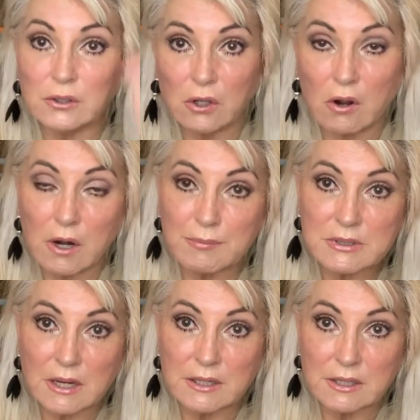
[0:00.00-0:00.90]
the car
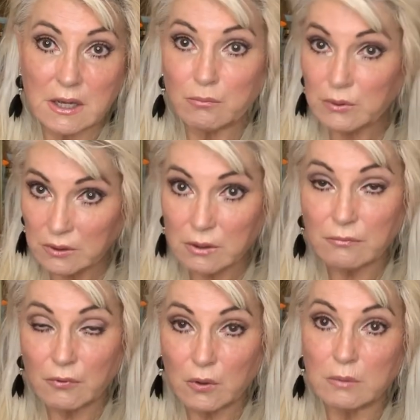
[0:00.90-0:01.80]
upside down with a
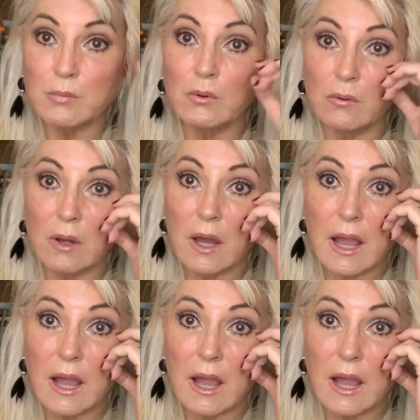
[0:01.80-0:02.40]
convertible,